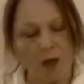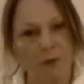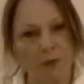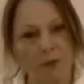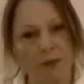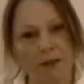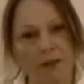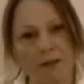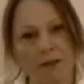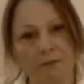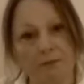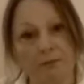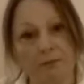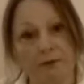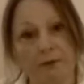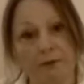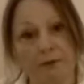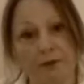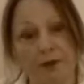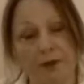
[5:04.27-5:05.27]
we
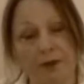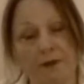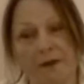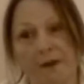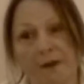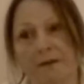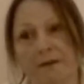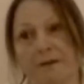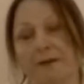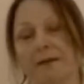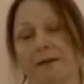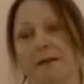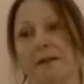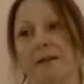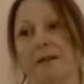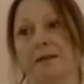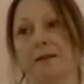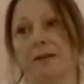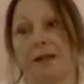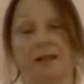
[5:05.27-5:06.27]
prefer that
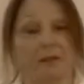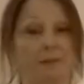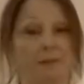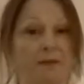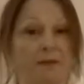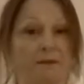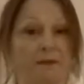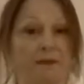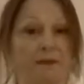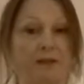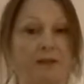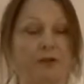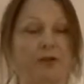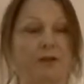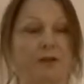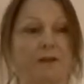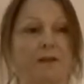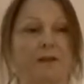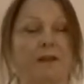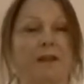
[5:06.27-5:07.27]
state as
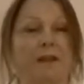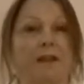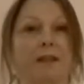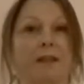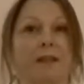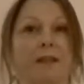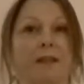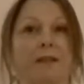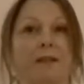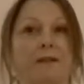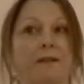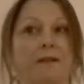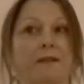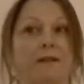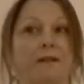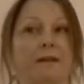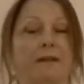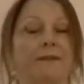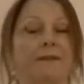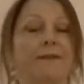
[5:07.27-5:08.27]
metaphysicians is
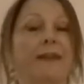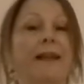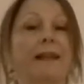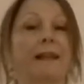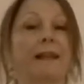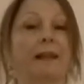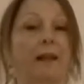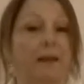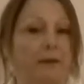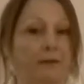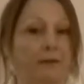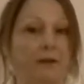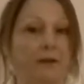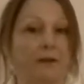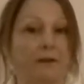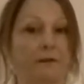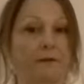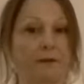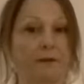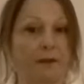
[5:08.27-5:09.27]
that lack of
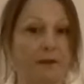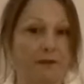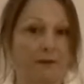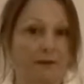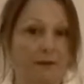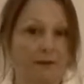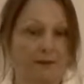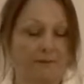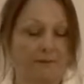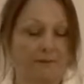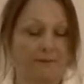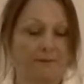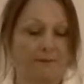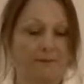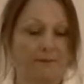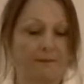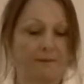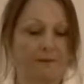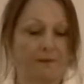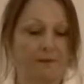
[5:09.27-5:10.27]
interference.
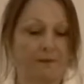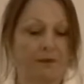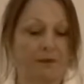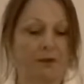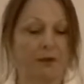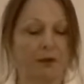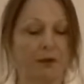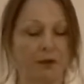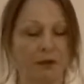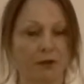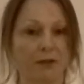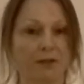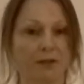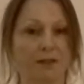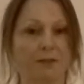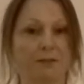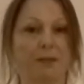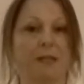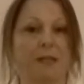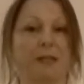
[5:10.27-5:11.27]
Conscious
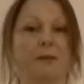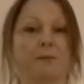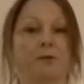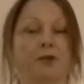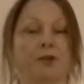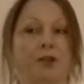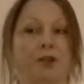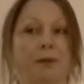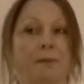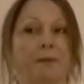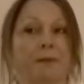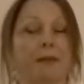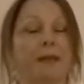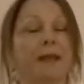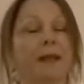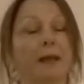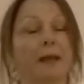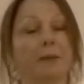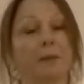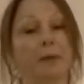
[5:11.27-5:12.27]
mediumship
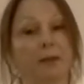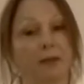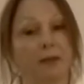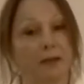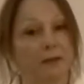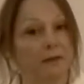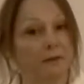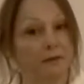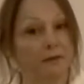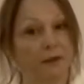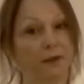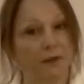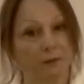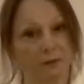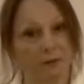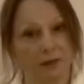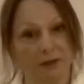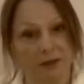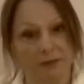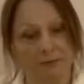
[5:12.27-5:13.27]
can be interfered
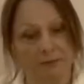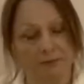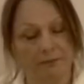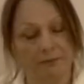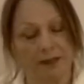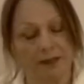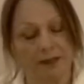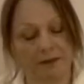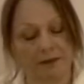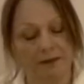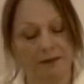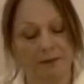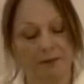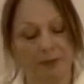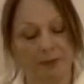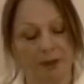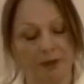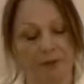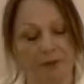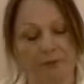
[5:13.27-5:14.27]
with, as said
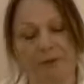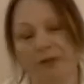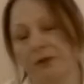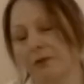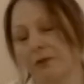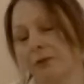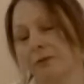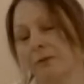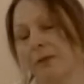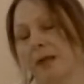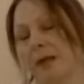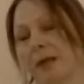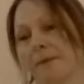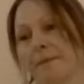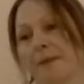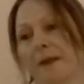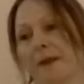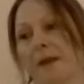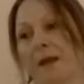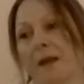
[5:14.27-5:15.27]
by the rational
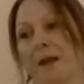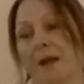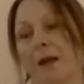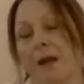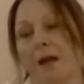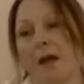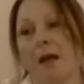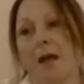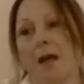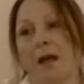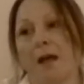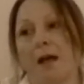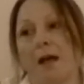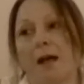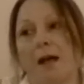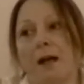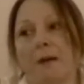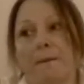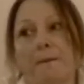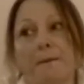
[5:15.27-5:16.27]

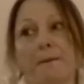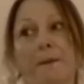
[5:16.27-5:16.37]
mind.